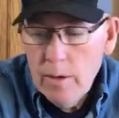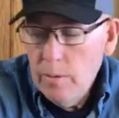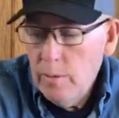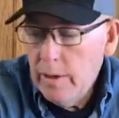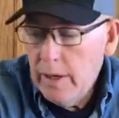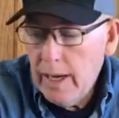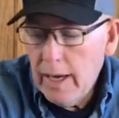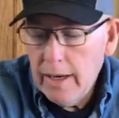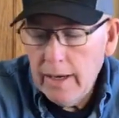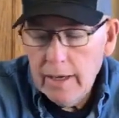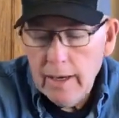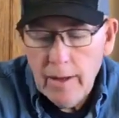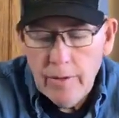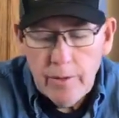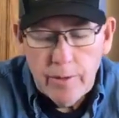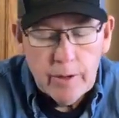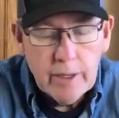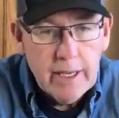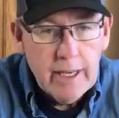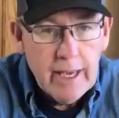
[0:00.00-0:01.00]
We got
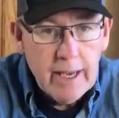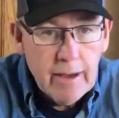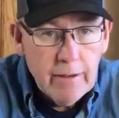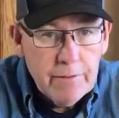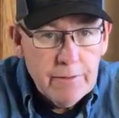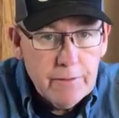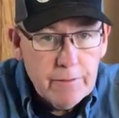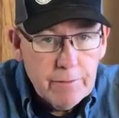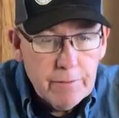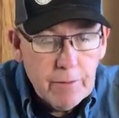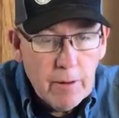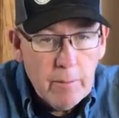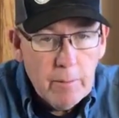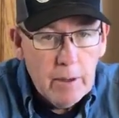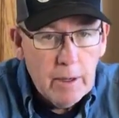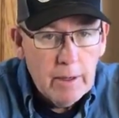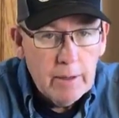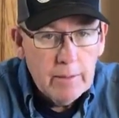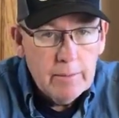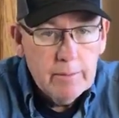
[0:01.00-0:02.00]
another gift from
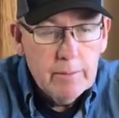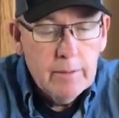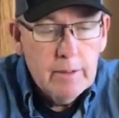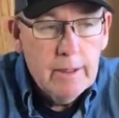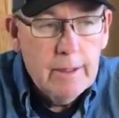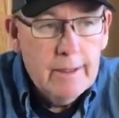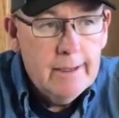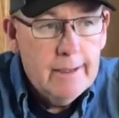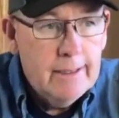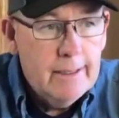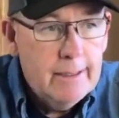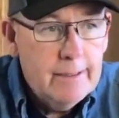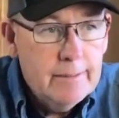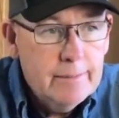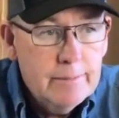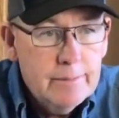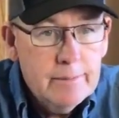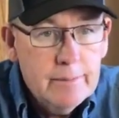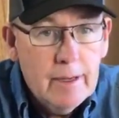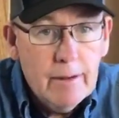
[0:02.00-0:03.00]
a,
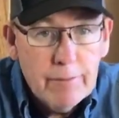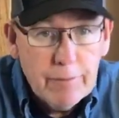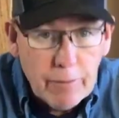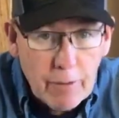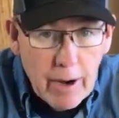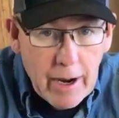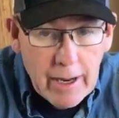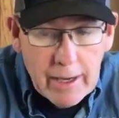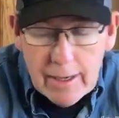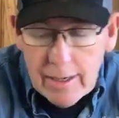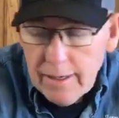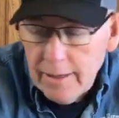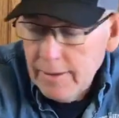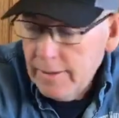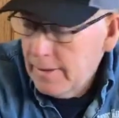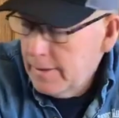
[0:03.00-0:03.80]
uh, a friend,